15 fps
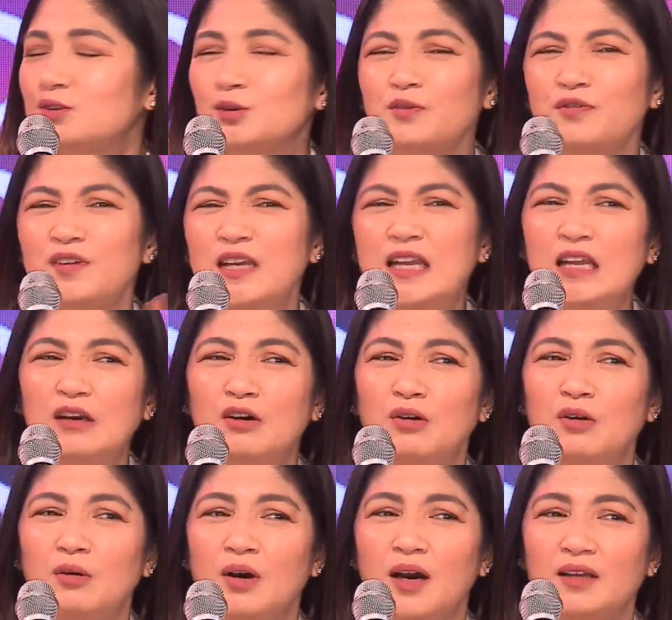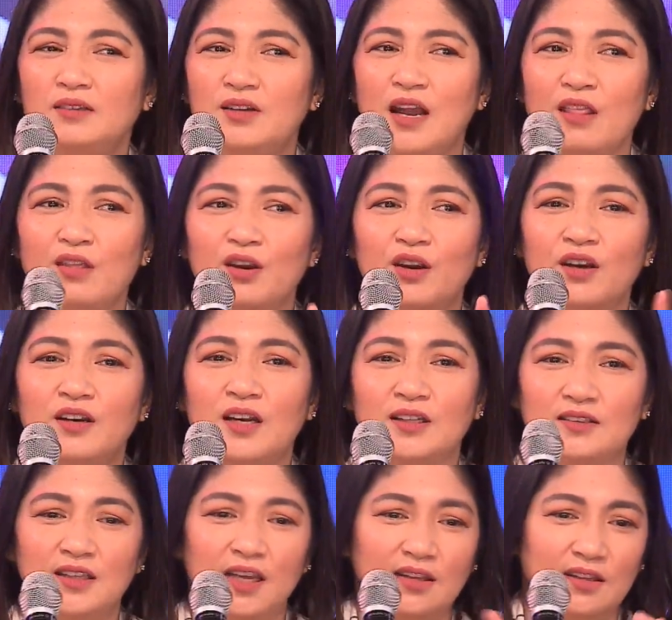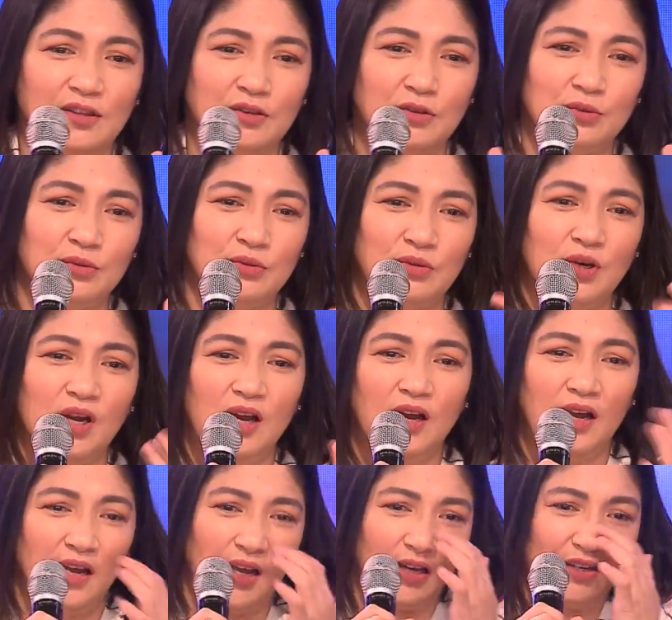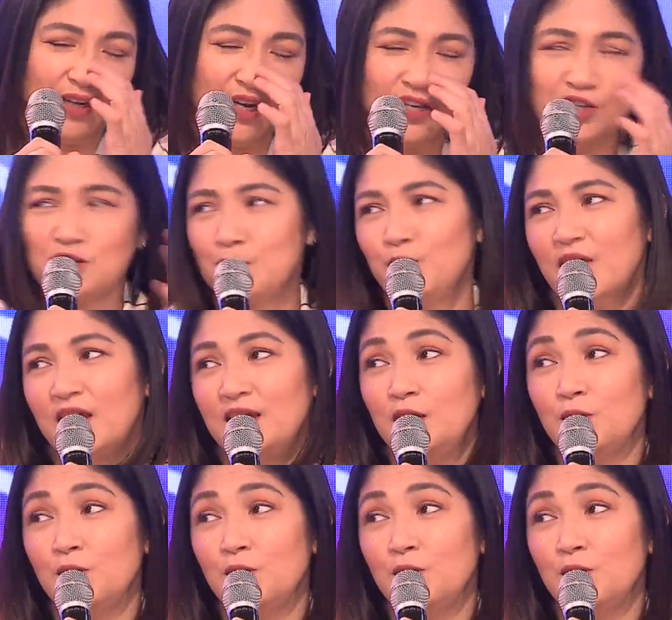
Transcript: So feeling ko, I'd rather not get into a relationship with anyone